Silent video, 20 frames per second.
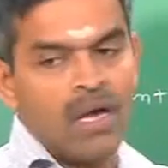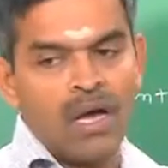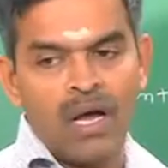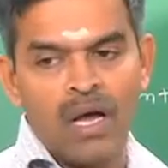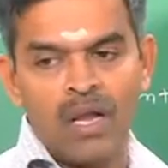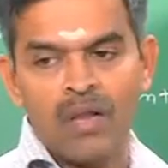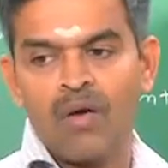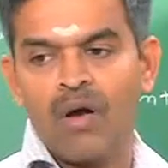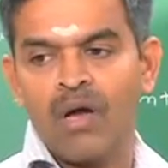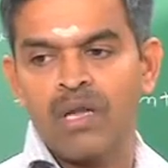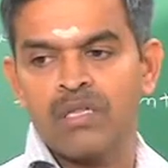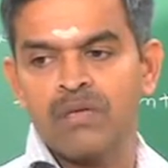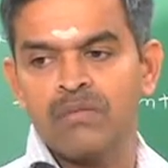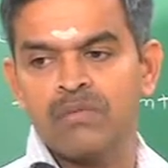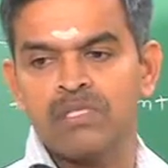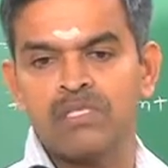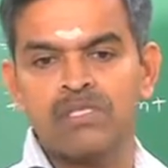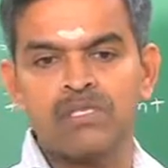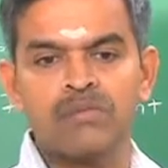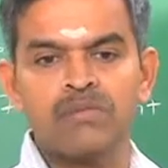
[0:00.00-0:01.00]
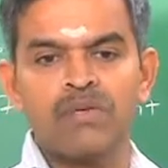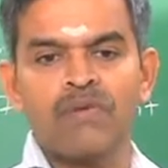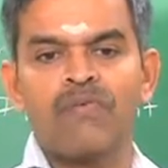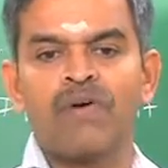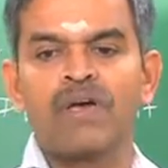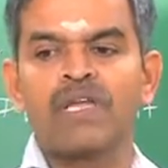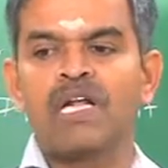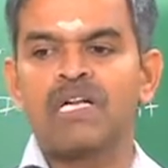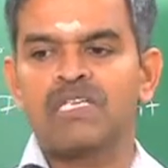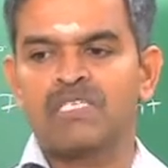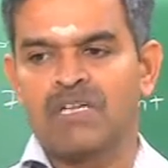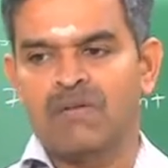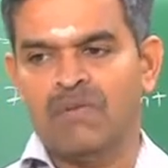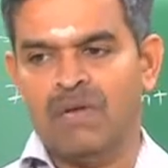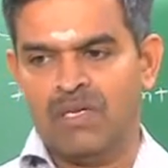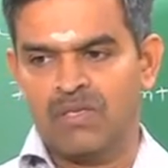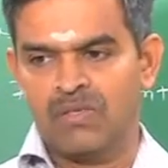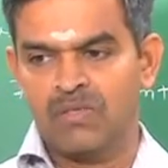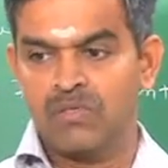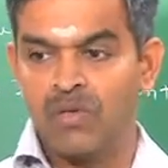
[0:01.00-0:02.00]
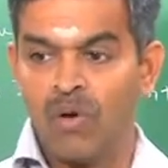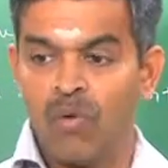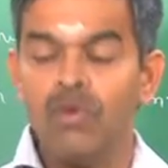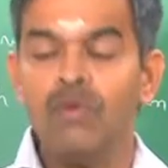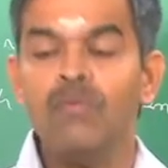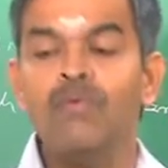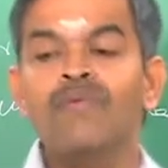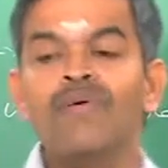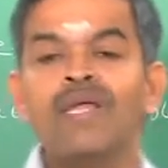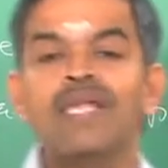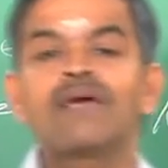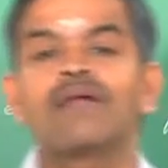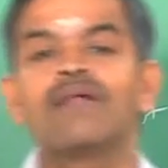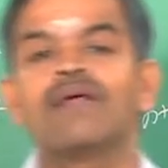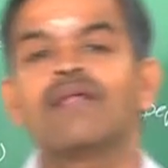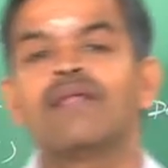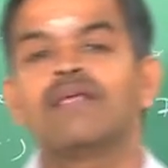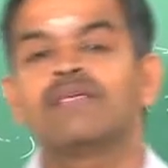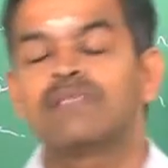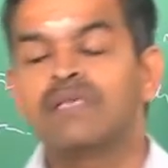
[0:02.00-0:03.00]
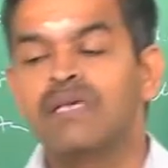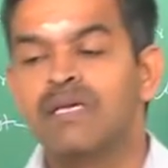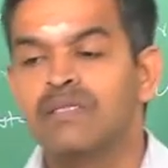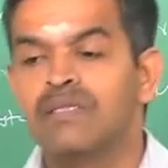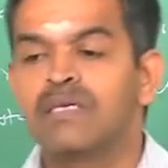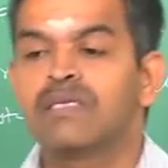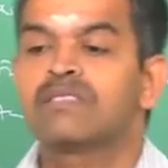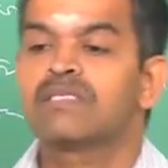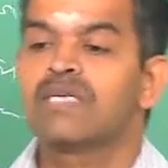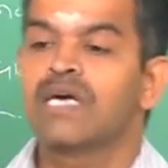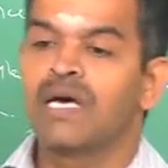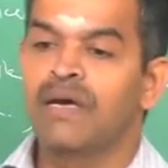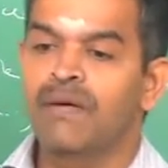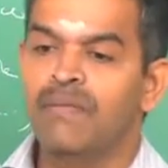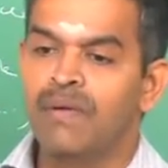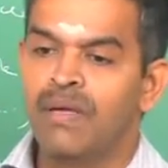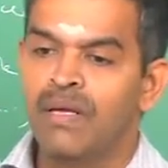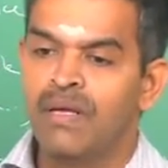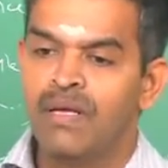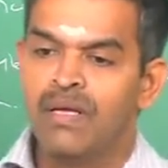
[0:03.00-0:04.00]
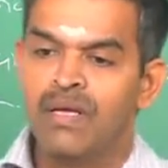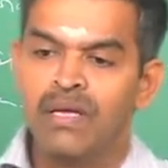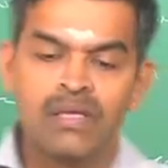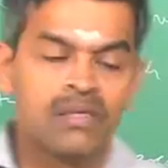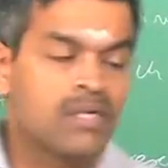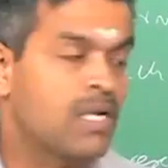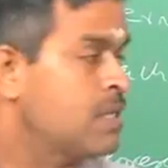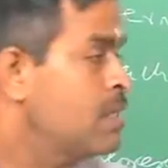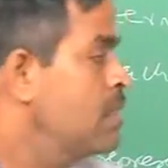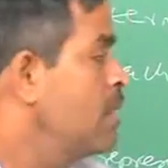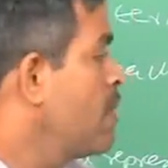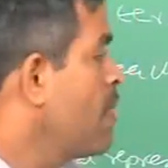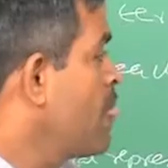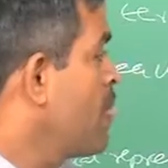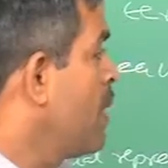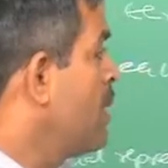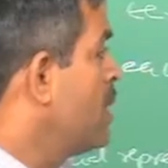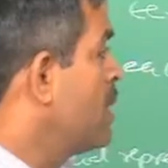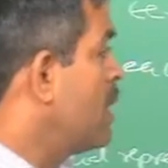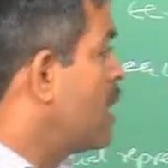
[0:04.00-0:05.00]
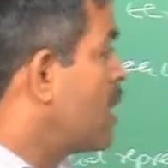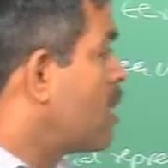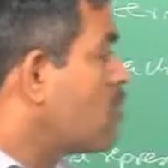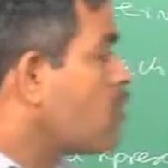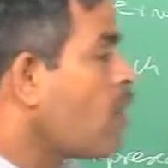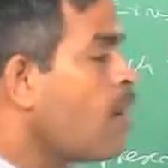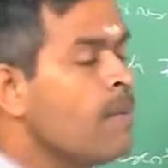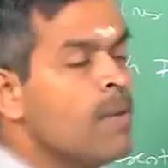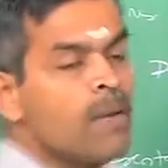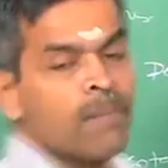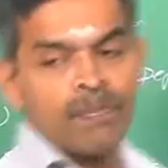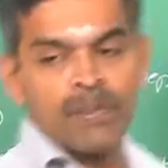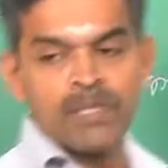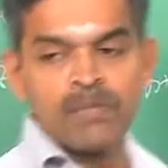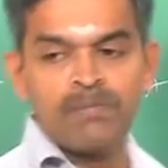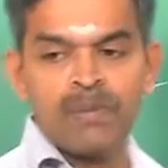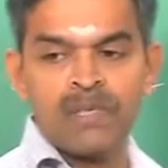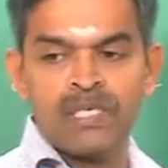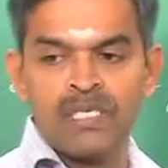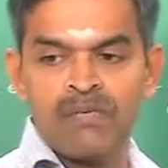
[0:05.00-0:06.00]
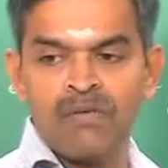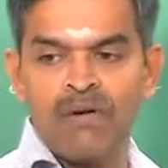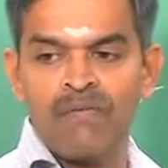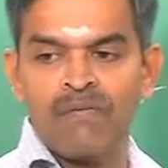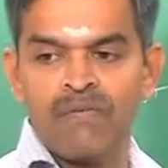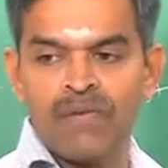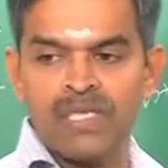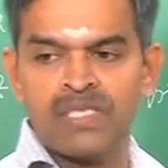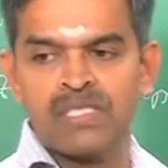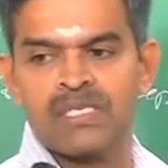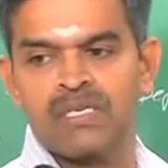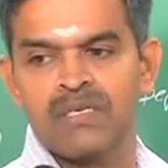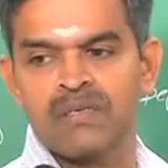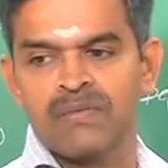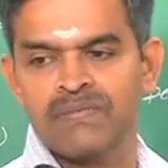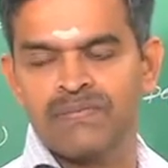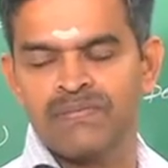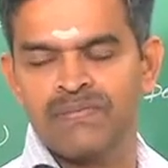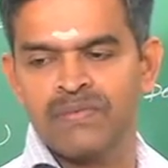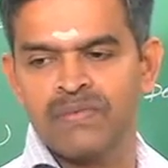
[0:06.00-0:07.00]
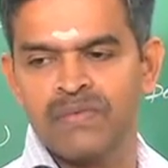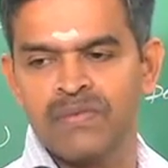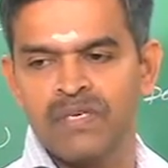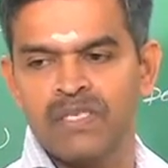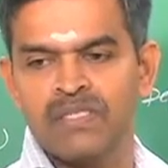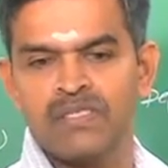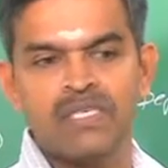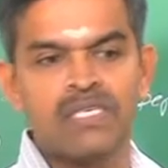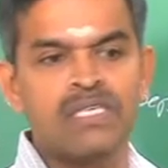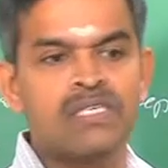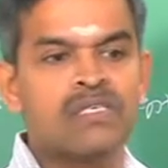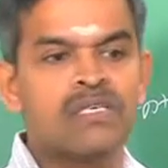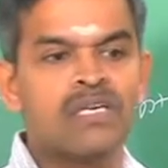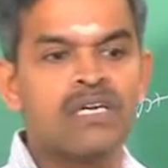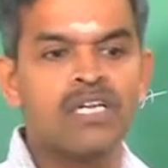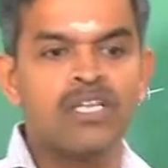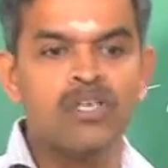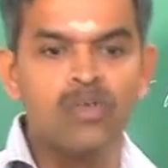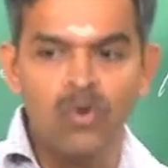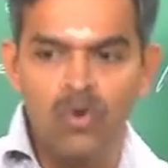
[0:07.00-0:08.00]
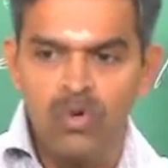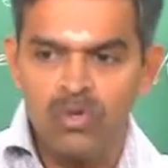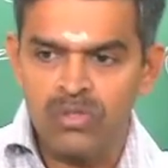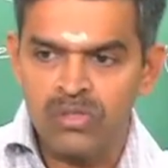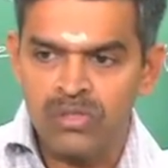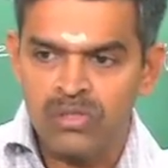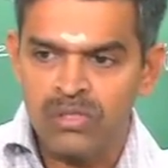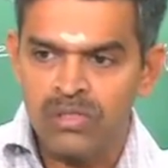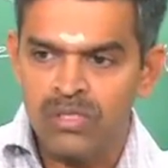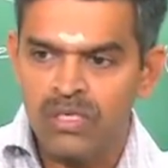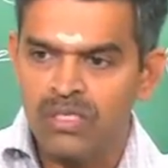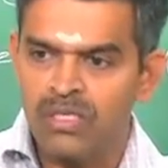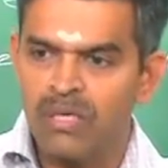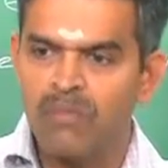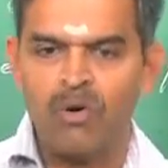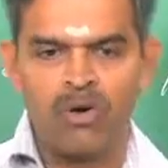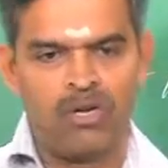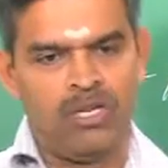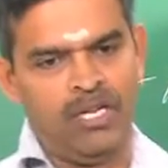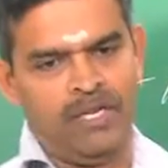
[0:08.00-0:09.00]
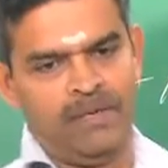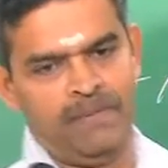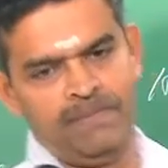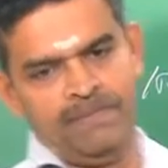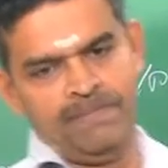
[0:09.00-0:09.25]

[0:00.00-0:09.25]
algorithms in terms of financial values. Now, you will very clearly see in this step that economic perspective of risk is introduced in the modeling.